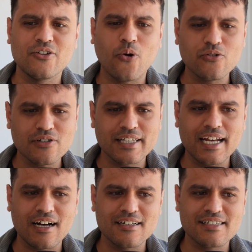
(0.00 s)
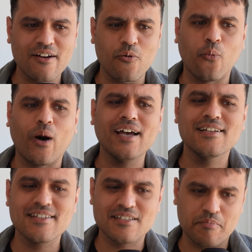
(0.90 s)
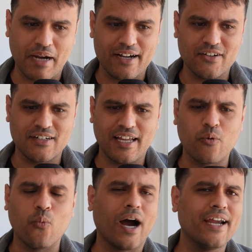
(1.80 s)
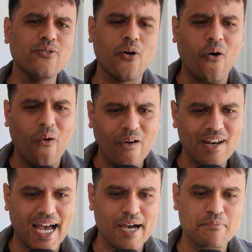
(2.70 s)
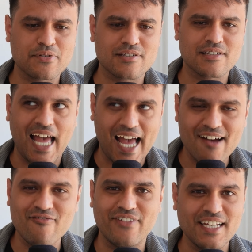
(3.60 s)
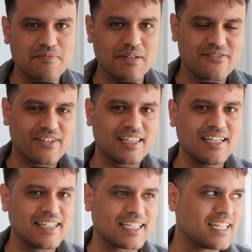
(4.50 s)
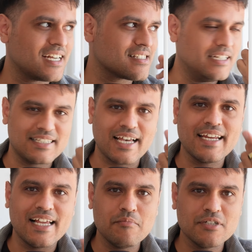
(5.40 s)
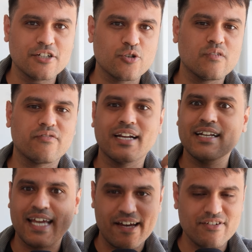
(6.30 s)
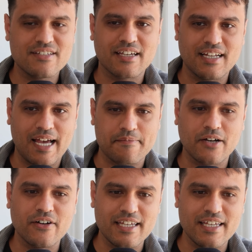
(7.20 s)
you also then understand, why is this a pattern? Like, why do all apps have very specific things, like design elements that you will find in every single app? Now,